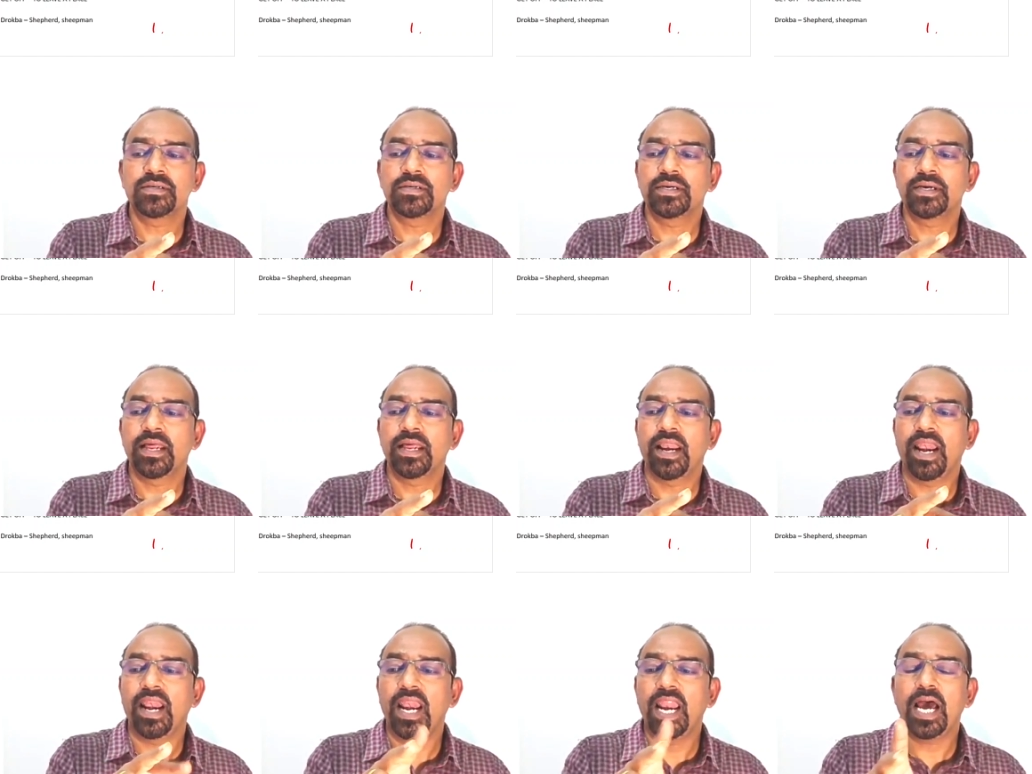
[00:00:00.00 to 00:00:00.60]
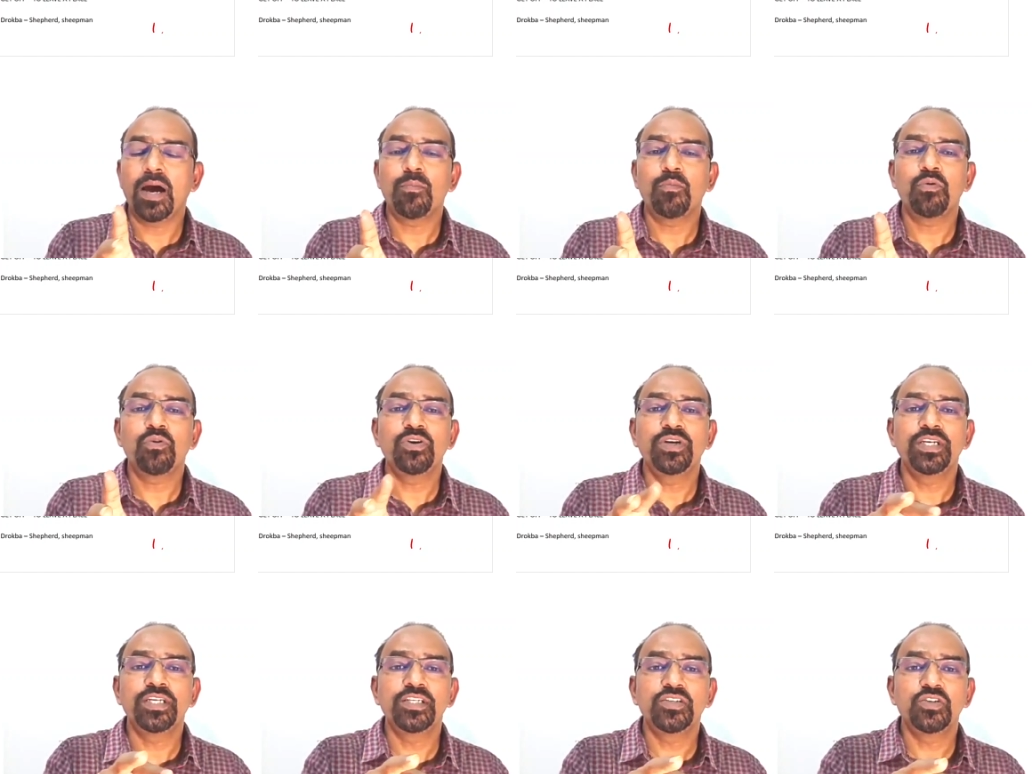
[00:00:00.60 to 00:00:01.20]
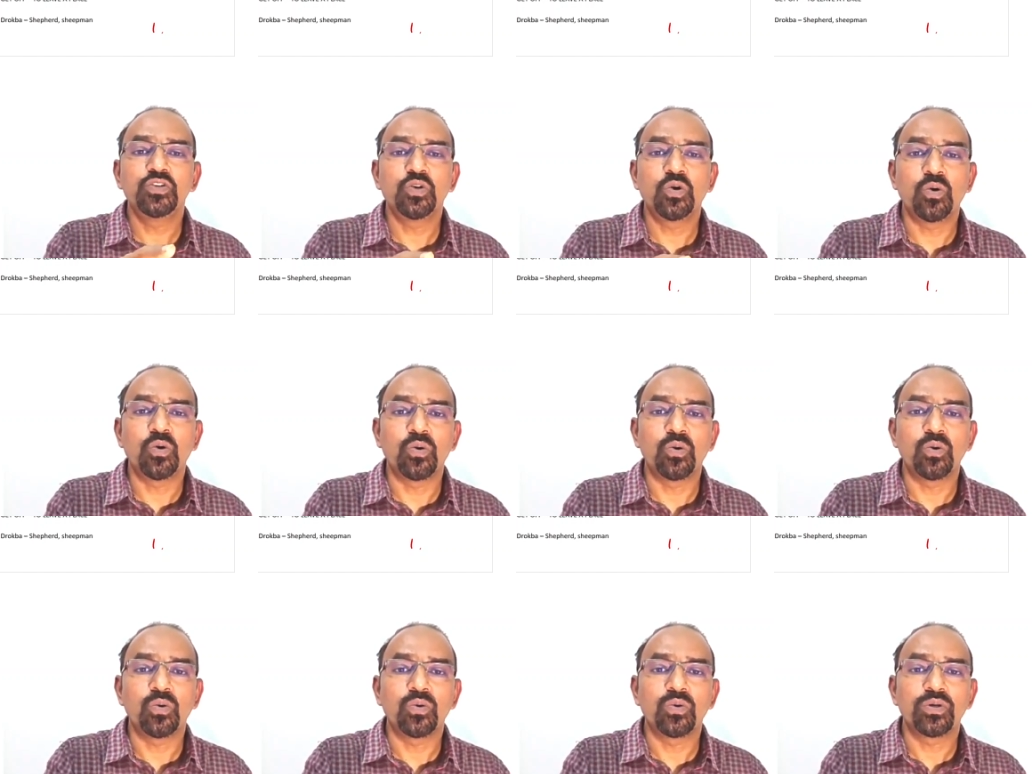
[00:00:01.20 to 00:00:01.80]
Lamo didn't
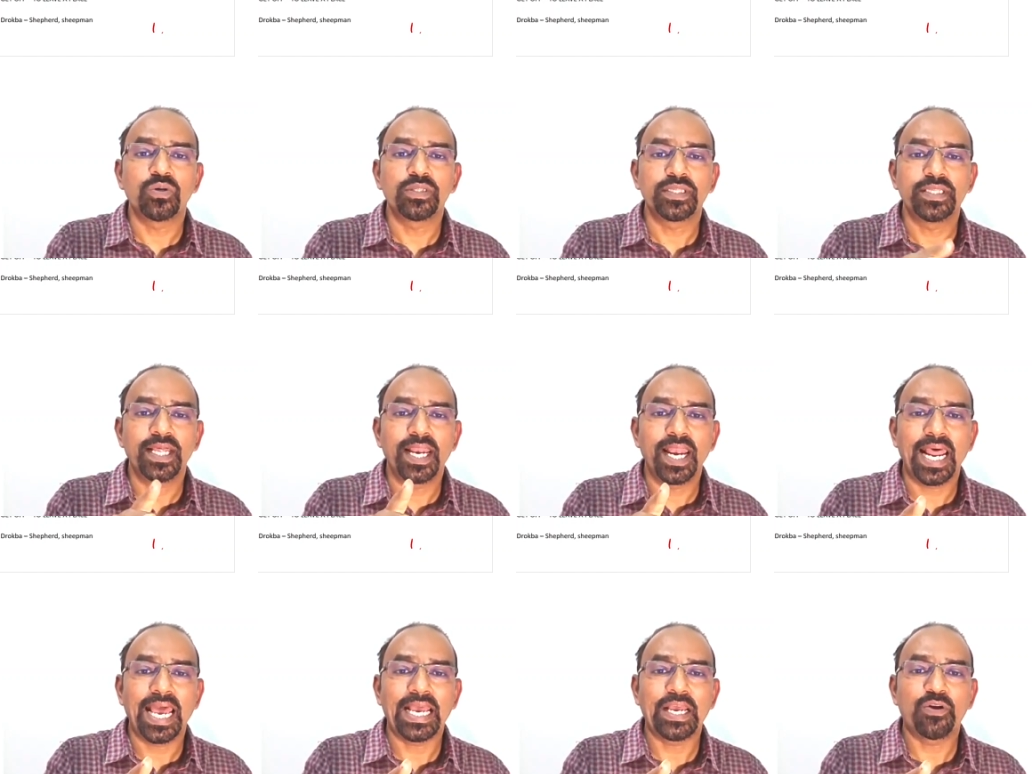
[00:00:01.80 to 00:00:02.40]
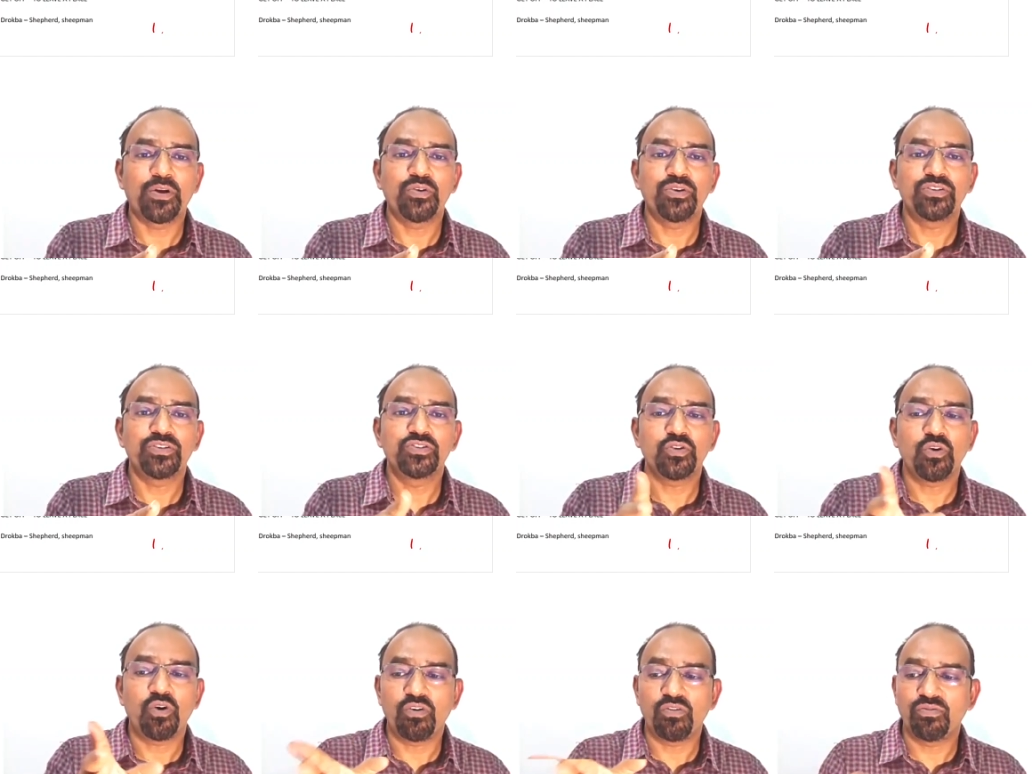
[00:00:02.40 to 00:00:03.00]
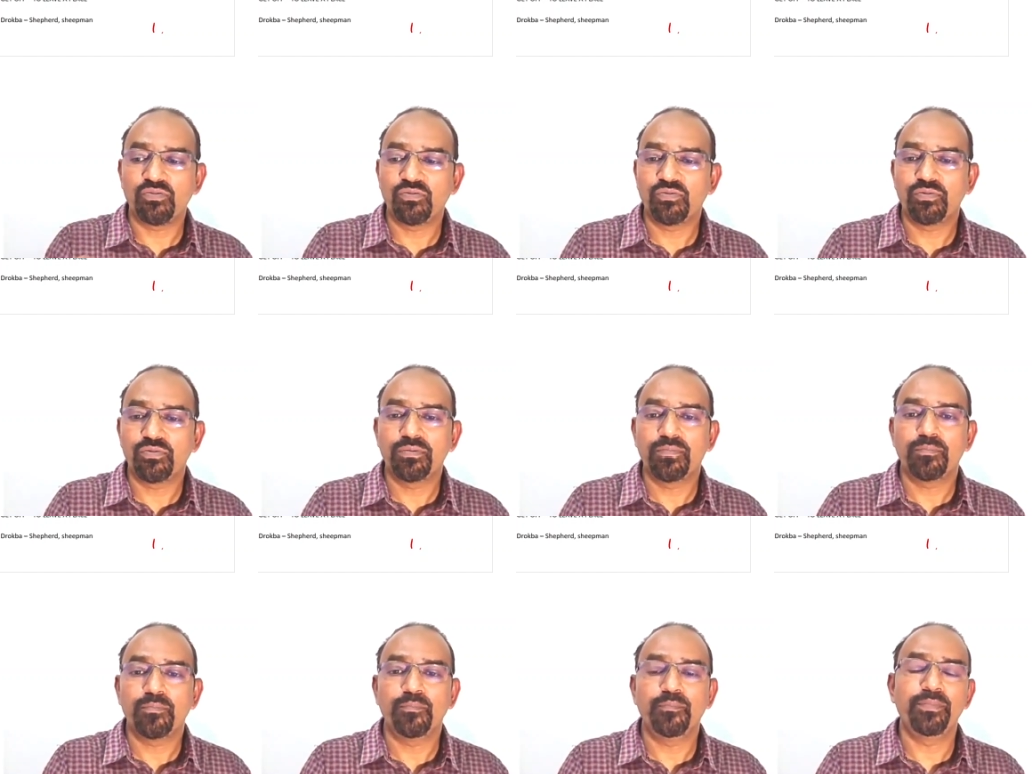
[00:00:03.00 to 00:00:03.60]
know the language of
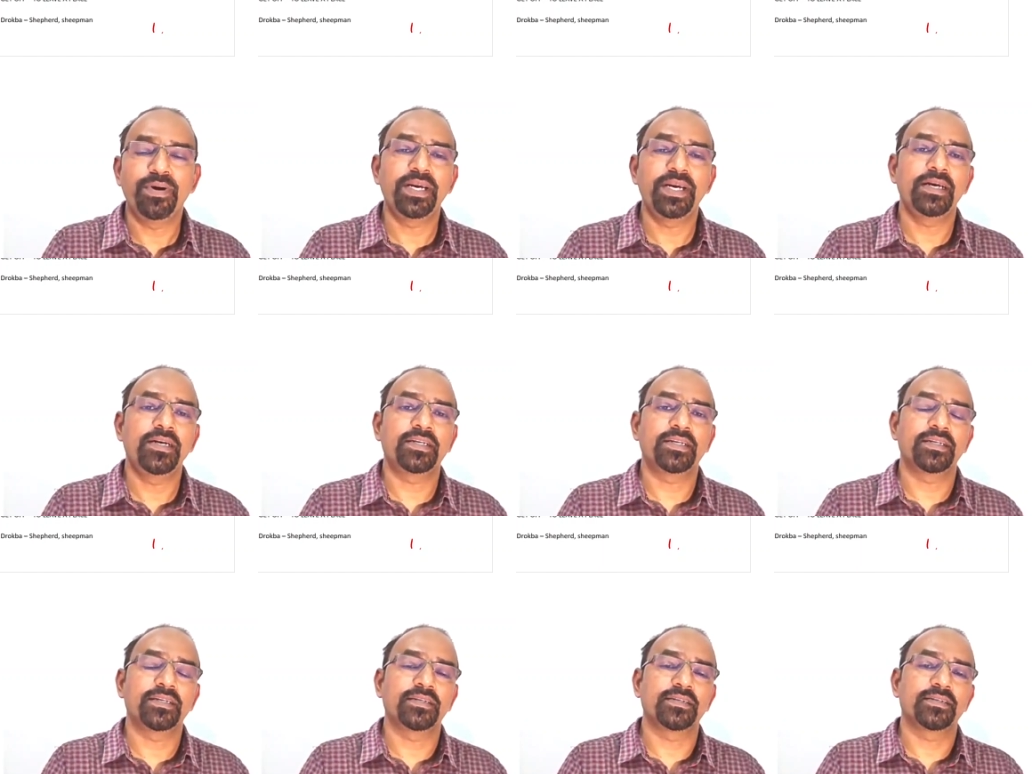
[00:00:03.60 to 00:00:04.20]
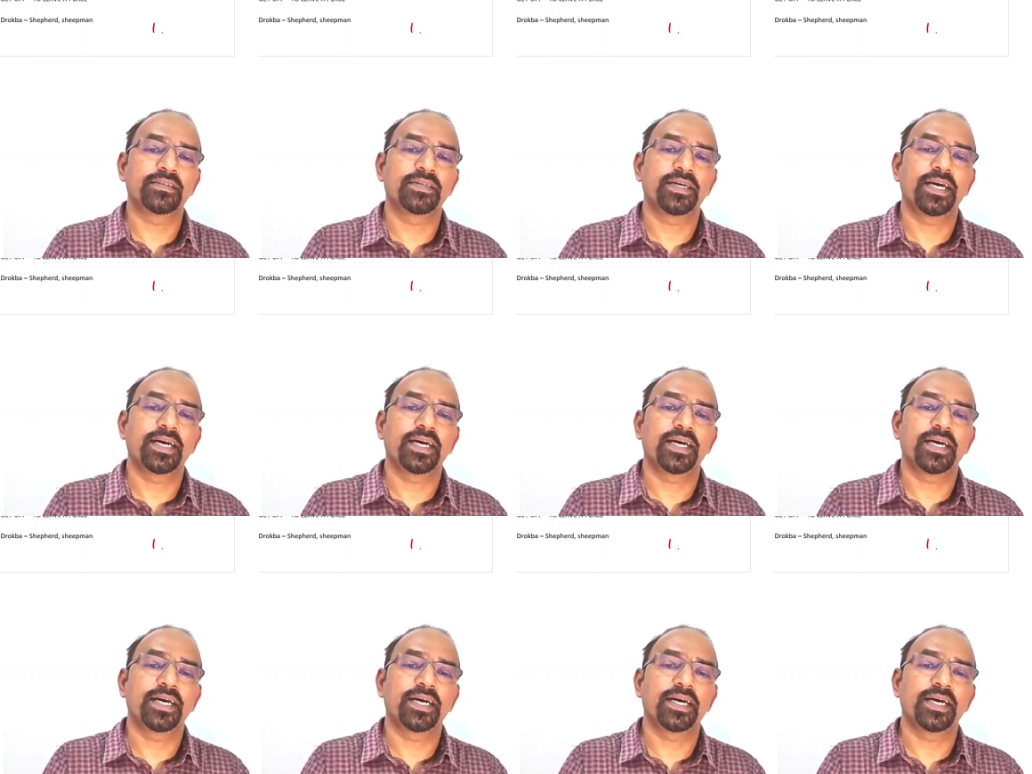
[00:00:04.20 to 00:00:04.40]
Middleton,